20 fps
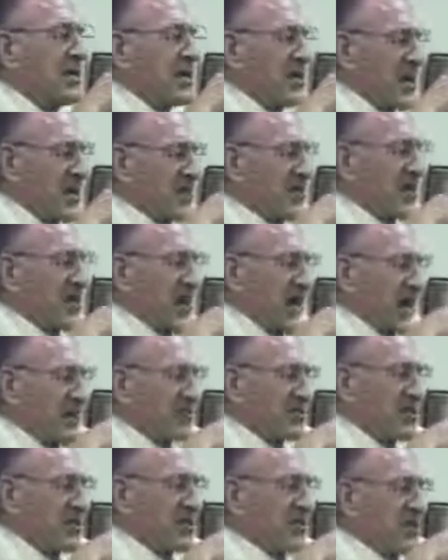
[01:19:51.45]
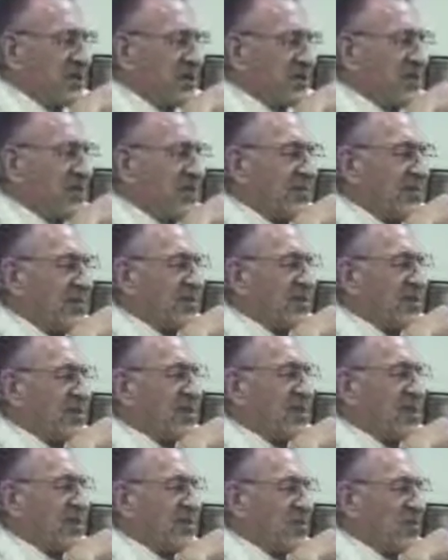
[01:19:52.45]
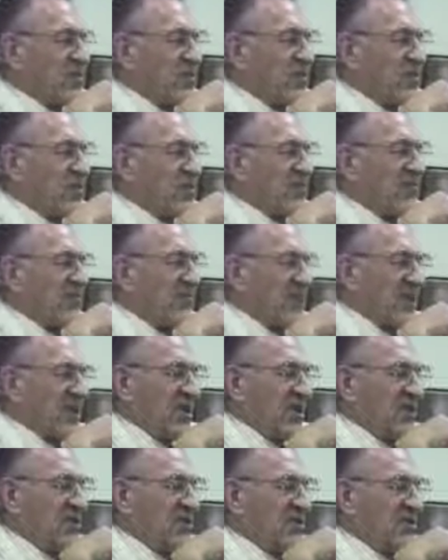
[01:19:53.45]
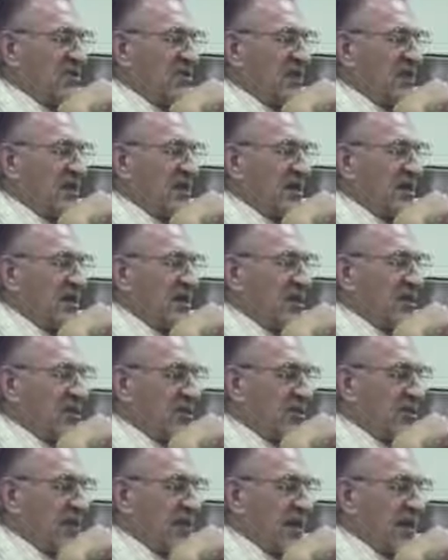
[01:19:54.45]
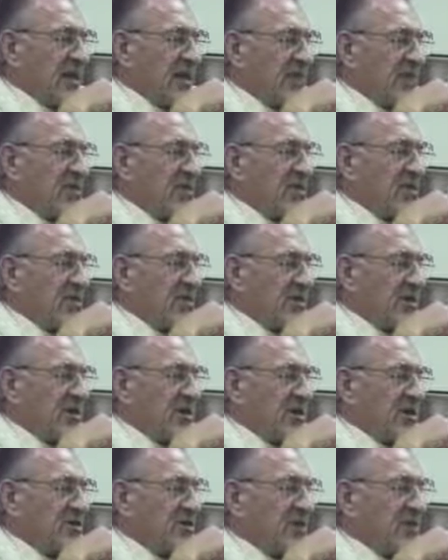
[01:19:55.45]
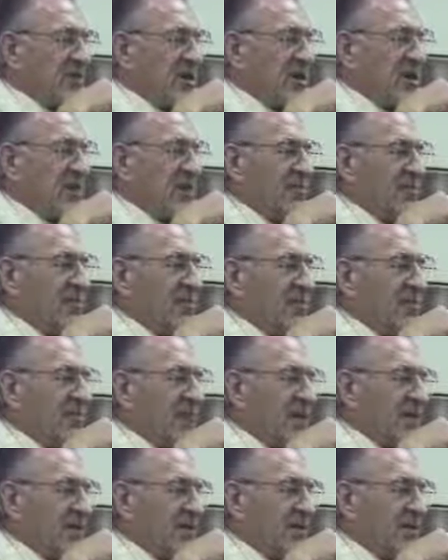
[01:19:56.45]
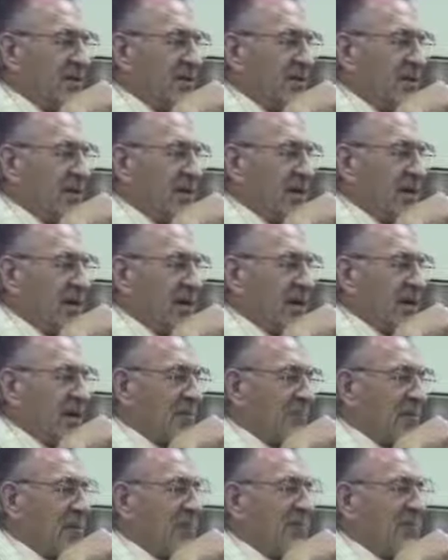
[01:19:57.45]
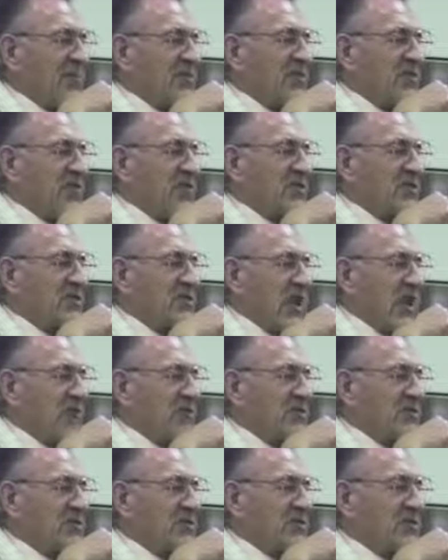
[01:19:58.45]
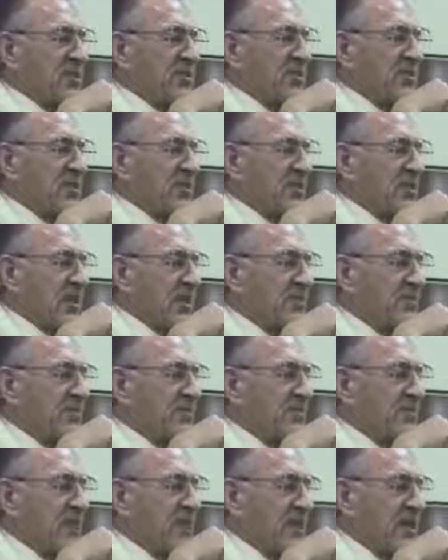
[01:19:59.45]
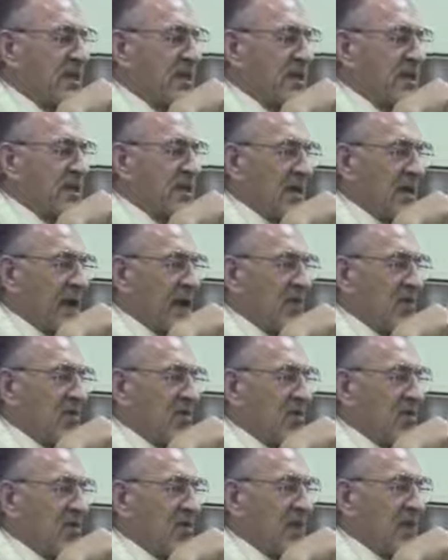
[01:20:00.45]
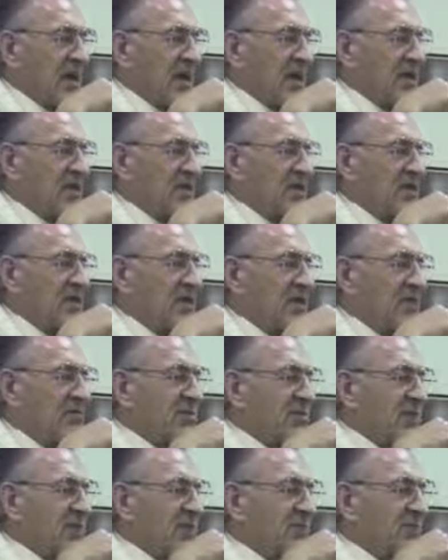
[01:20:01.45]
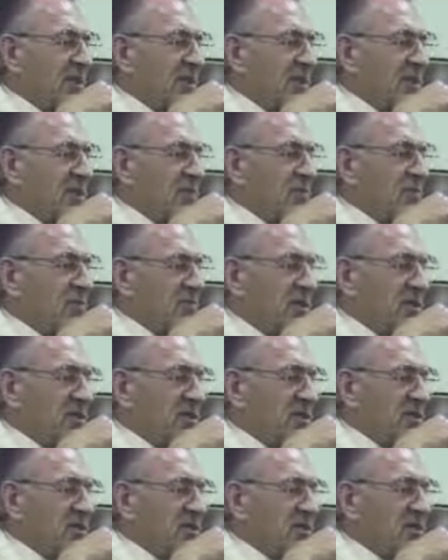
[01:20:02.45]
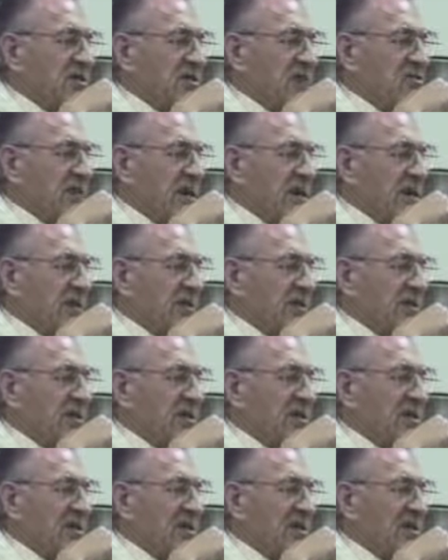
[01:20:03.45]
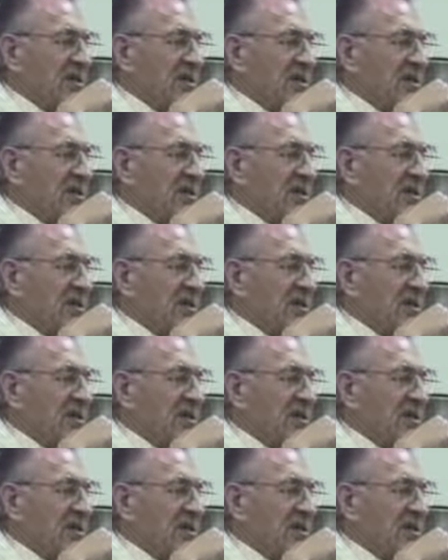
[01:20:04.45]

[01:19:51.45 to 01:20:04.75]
Nothing absolutely is coming to the full finish to the end, even the Lord, as you came in seven, a complete revelation, that which is perfect has come. Now, Lord God, is a complete spirit of righteousness and wonderment has come upon